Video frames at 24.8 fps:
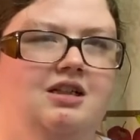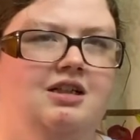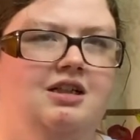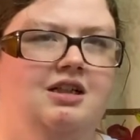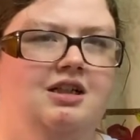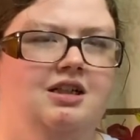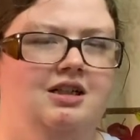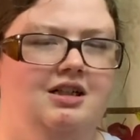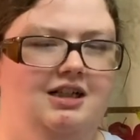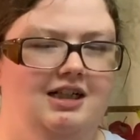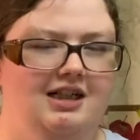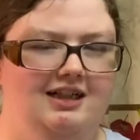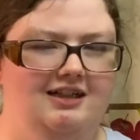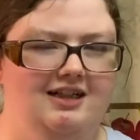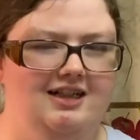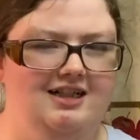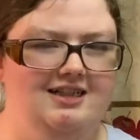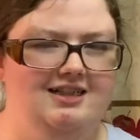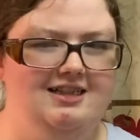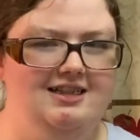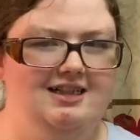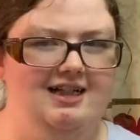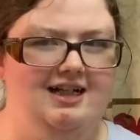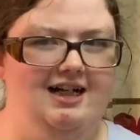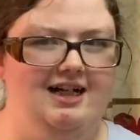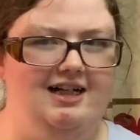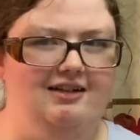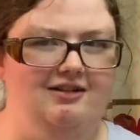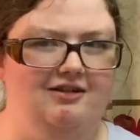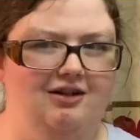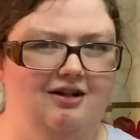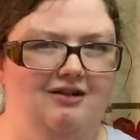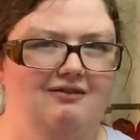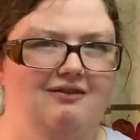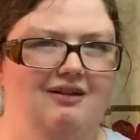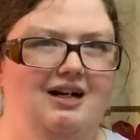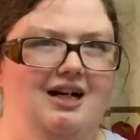And like I said,
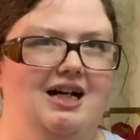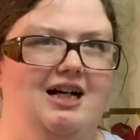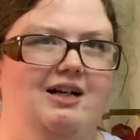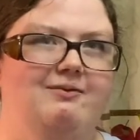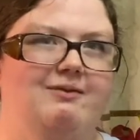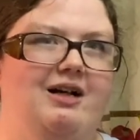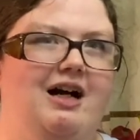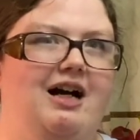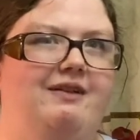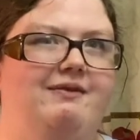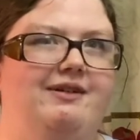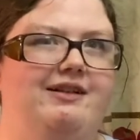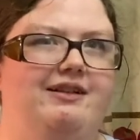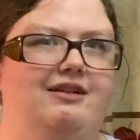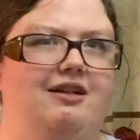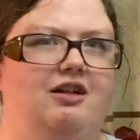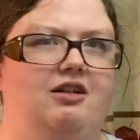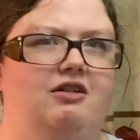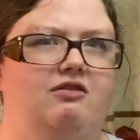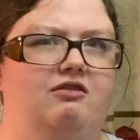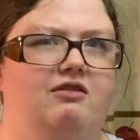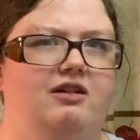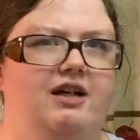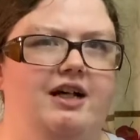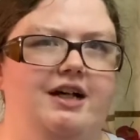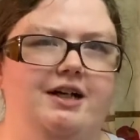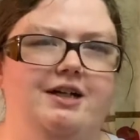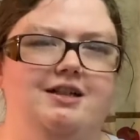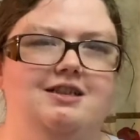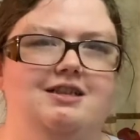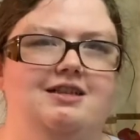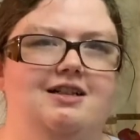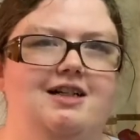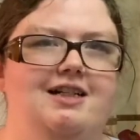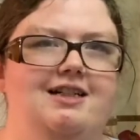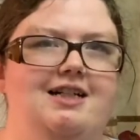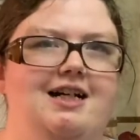don't worry about it locally. It's
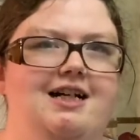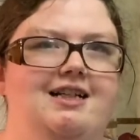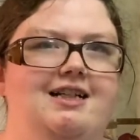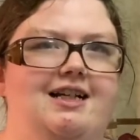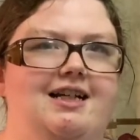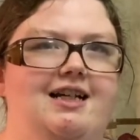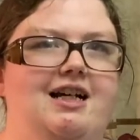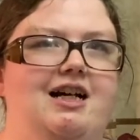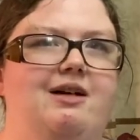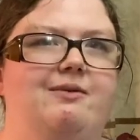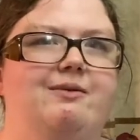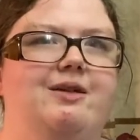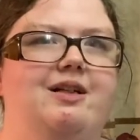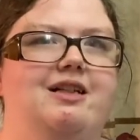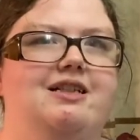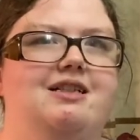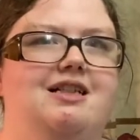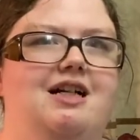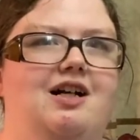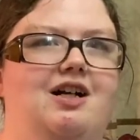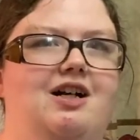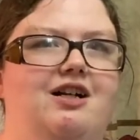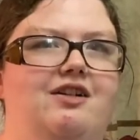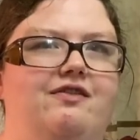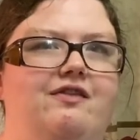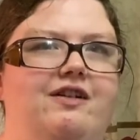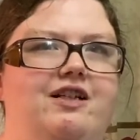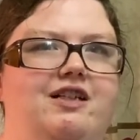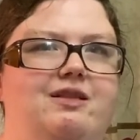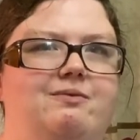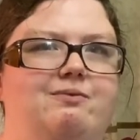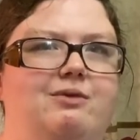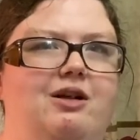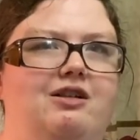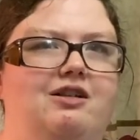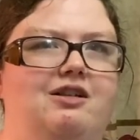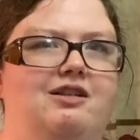like that now because everything's
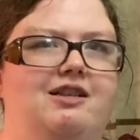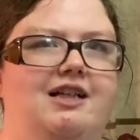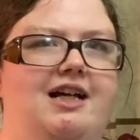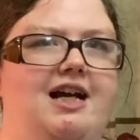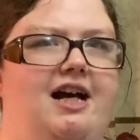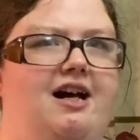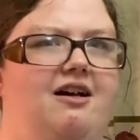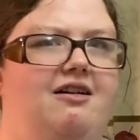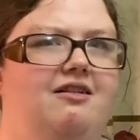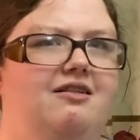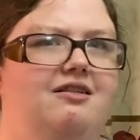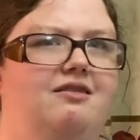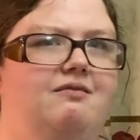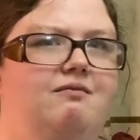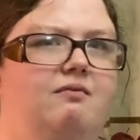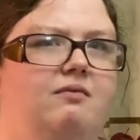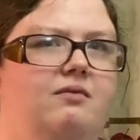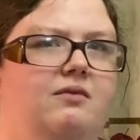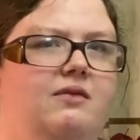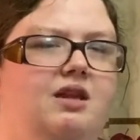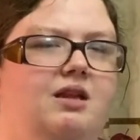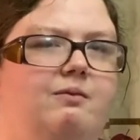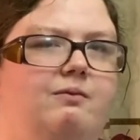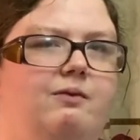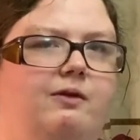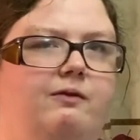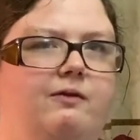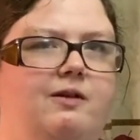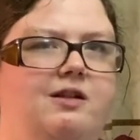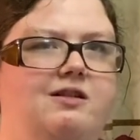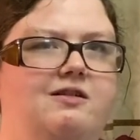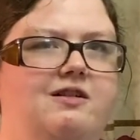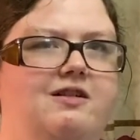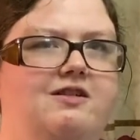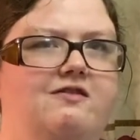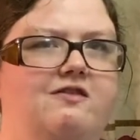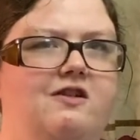melted down. But once
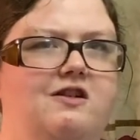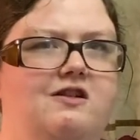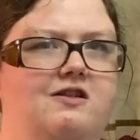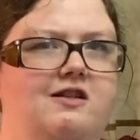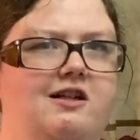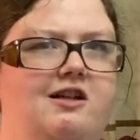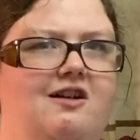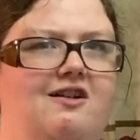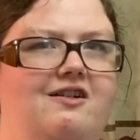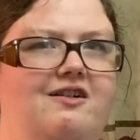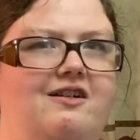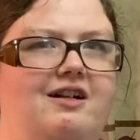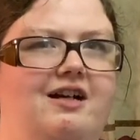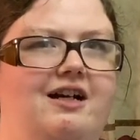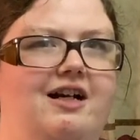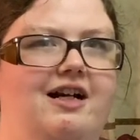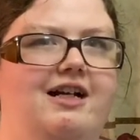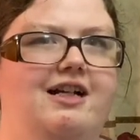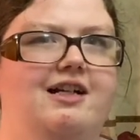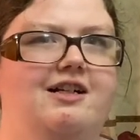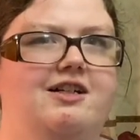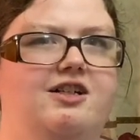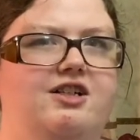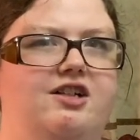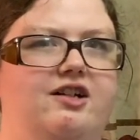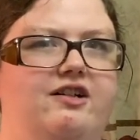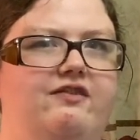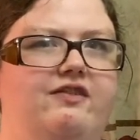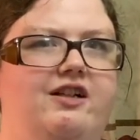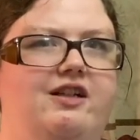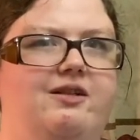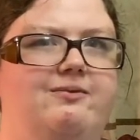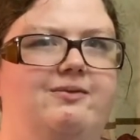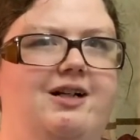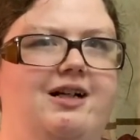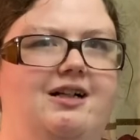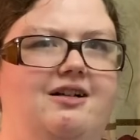it's refrigerated at night, it should fit
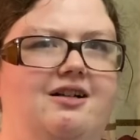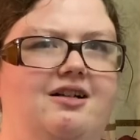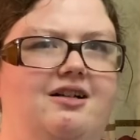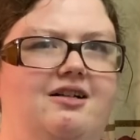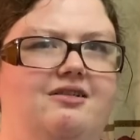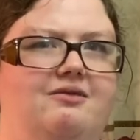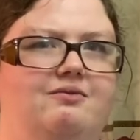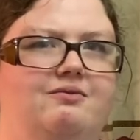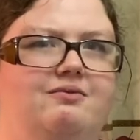them back up.